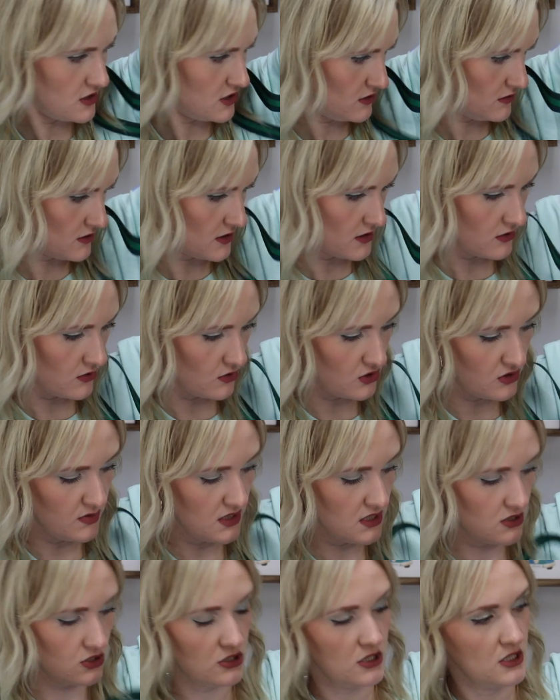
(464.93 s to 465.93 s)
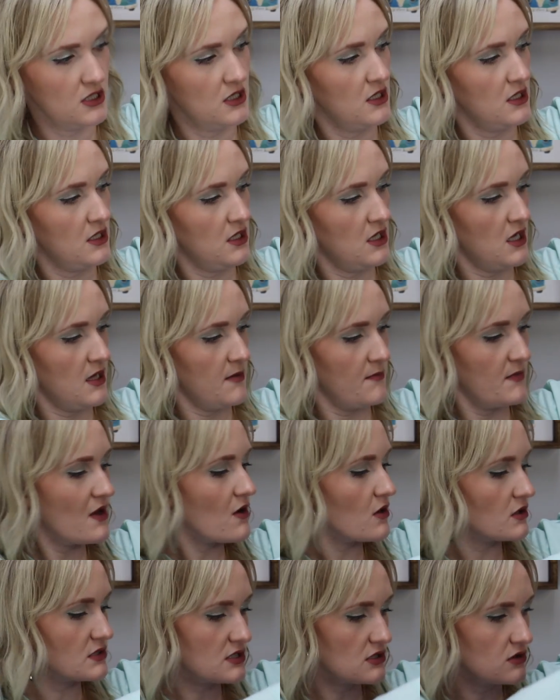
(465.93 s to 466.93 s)
I do not go to a beach. But
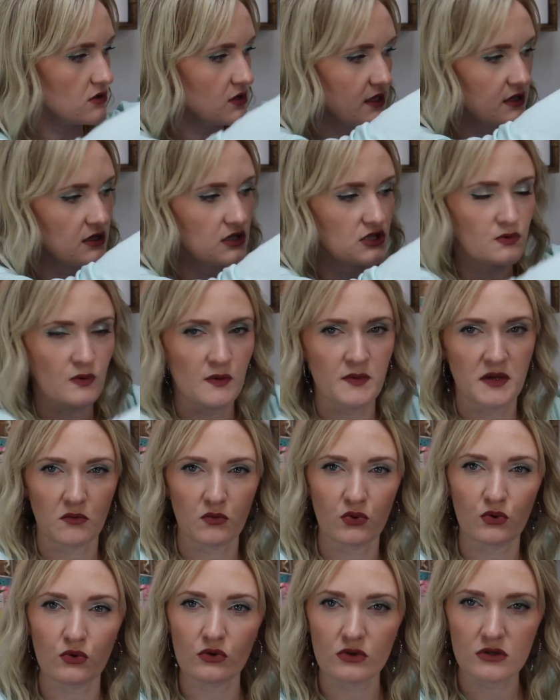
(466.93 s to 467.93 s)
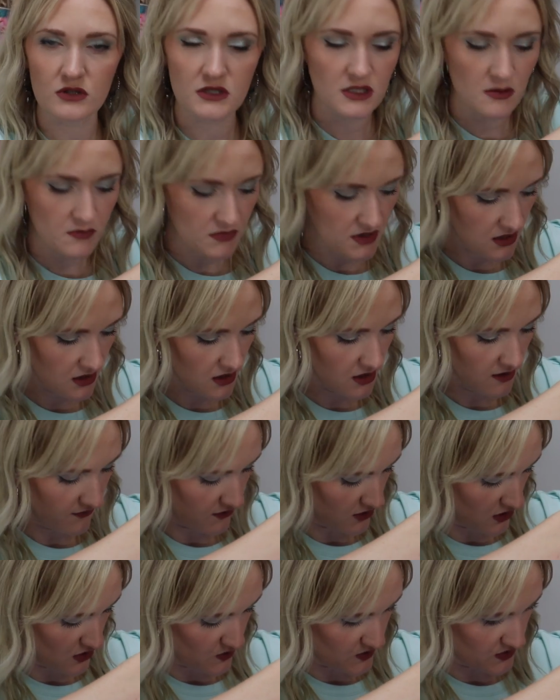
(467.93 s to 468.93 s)
also like the swimming pool or something. If
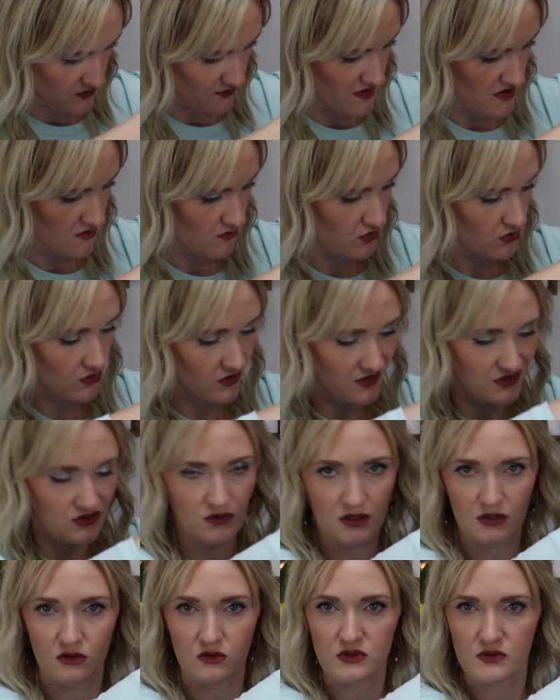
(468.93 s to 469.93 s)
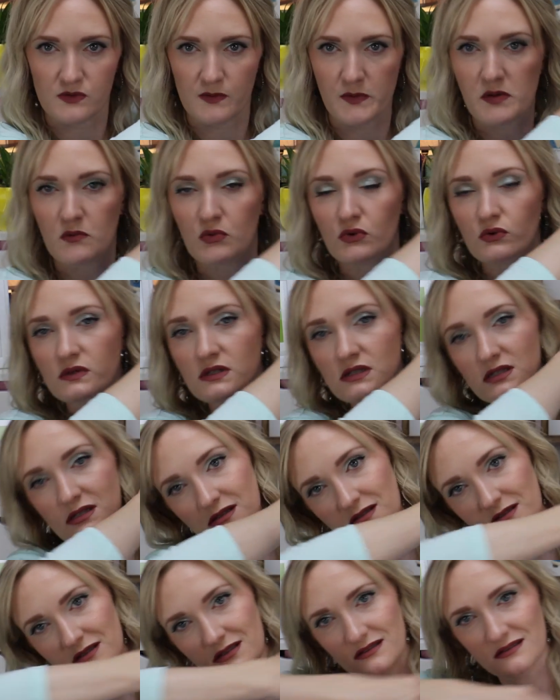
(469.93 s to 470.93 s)
you go to a swimming pool, I do not go to swimming pools.
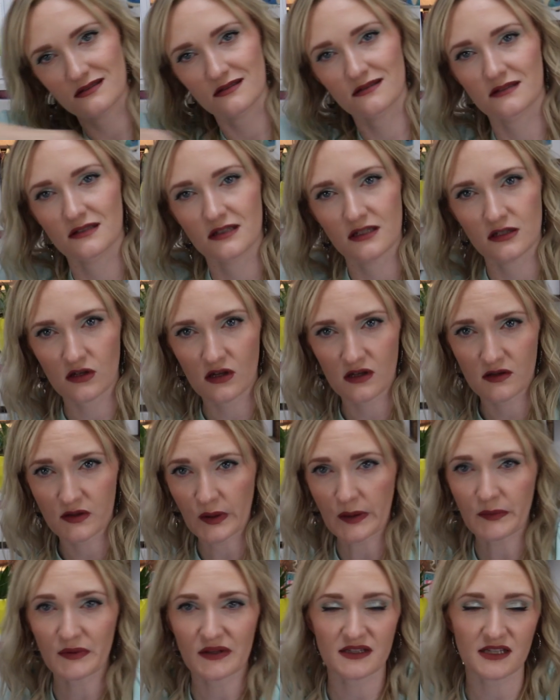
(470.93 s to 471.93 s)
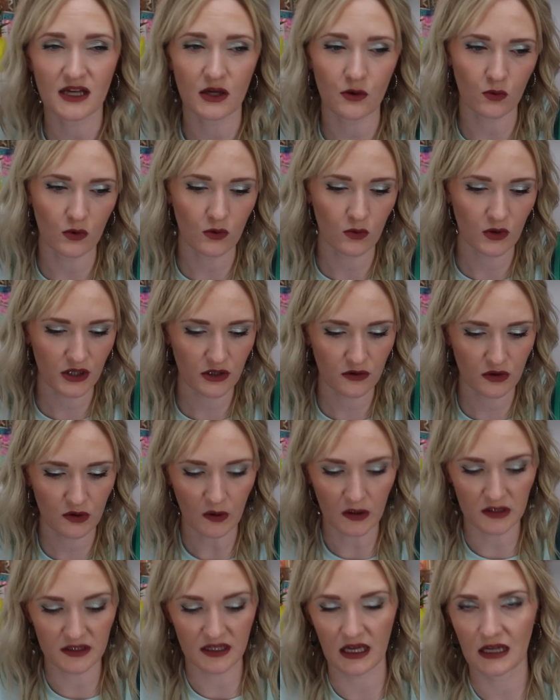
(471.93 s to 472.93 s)
You probably say, well, what do you do
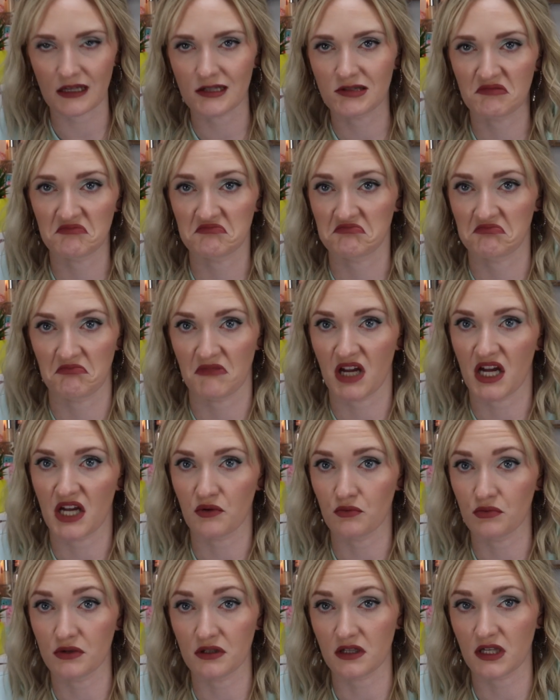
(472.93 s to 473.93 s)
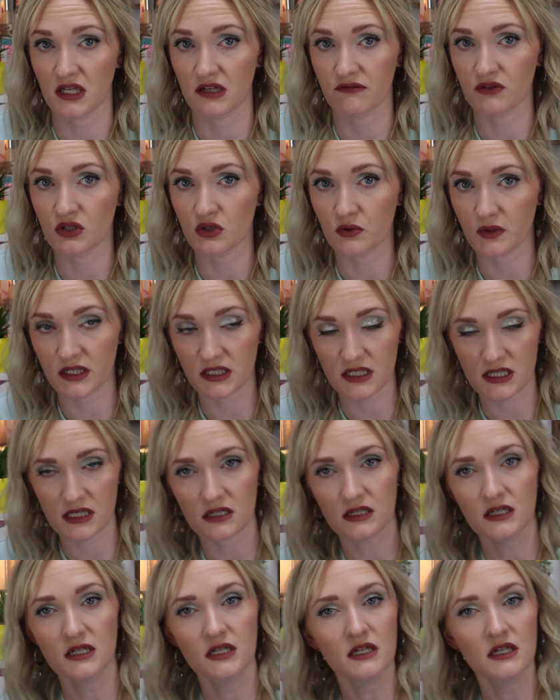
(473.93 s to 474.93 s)
all day? Really have no idea.